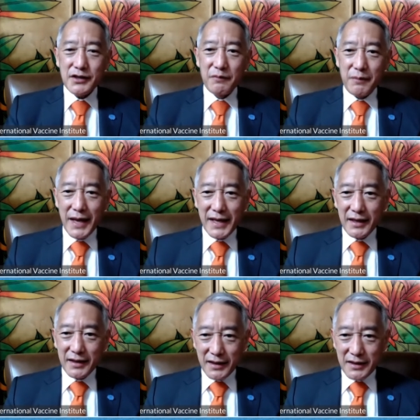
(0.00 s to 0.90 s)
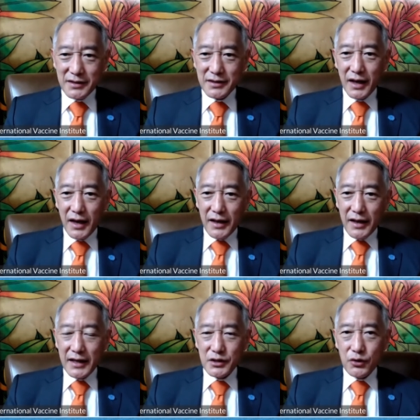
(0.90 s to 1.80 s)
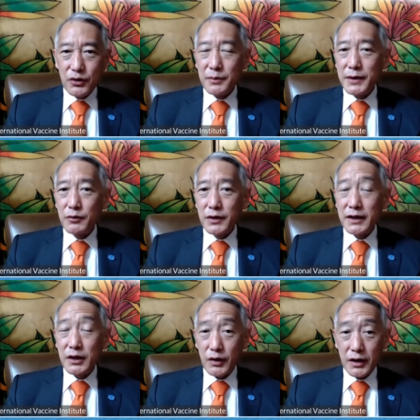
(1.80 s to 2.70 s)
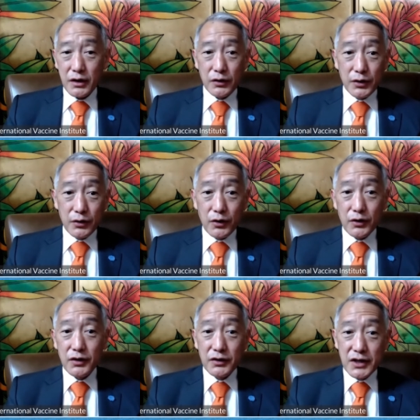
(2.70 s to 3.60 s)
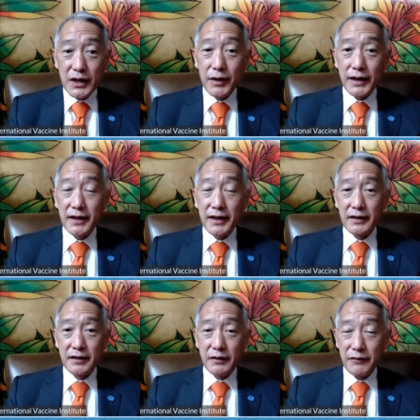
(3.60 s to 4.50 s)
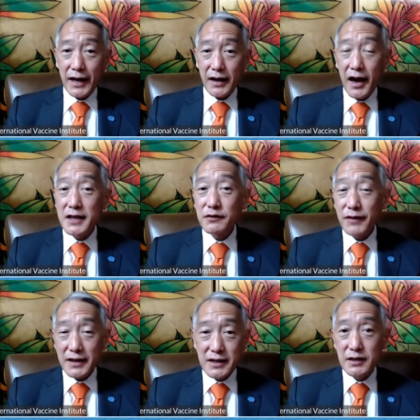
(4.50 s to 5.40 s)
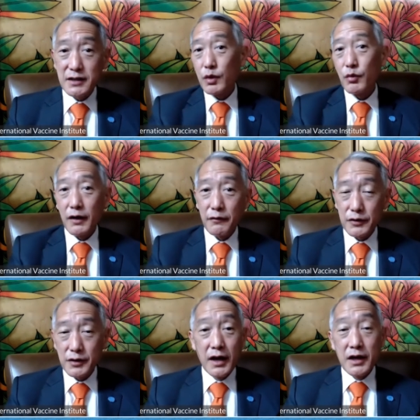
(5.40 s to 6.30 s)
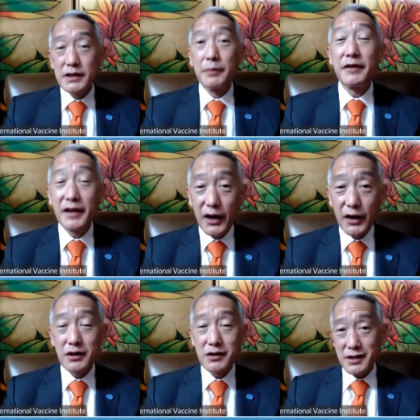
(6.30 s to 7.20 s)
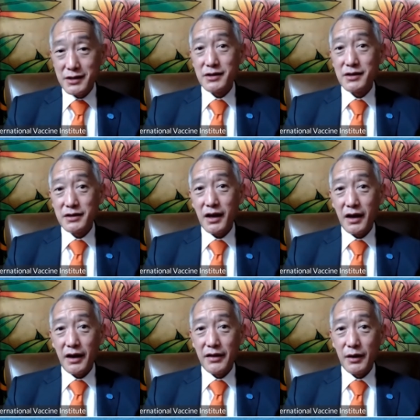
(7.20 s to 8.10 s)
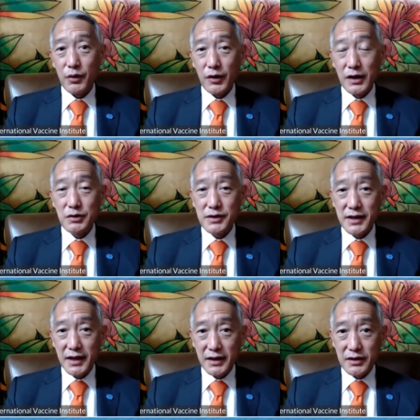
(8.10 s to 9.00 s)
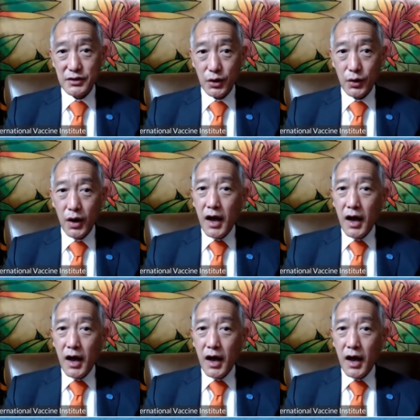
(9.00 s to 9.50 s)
of making these that is going to be really critical in order to generate the, the kinds of vaccines that we want for some of the other diseases uh, that we're interested in. So